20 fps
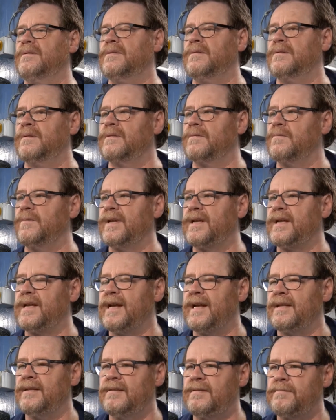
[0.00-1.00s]
or we
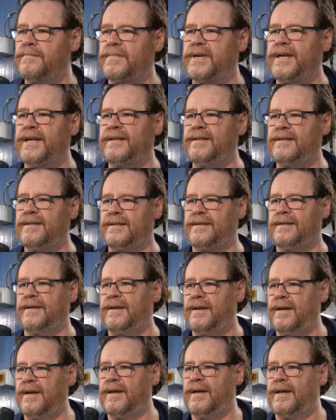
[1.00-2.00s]
can print
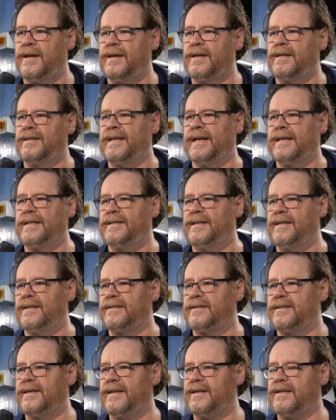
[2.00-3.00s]

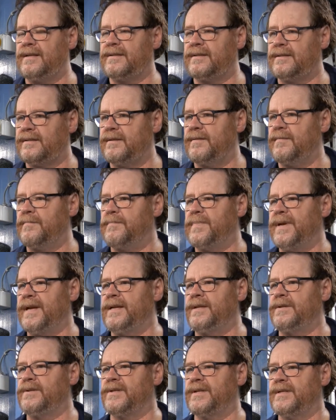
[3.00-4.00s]
96
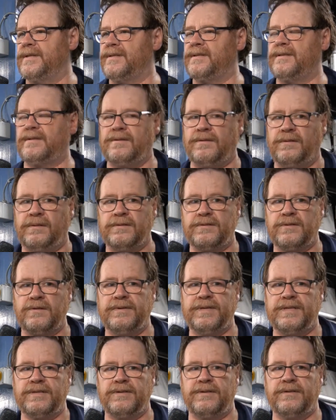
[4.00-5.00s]
pages also
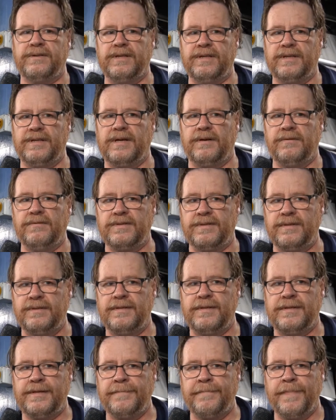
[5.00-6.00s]
with
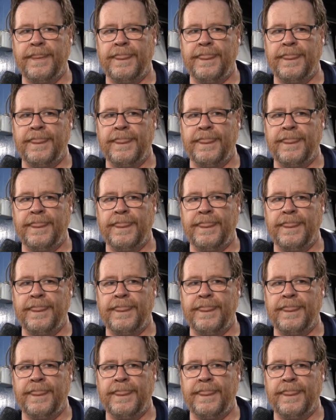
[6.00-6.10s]
30,000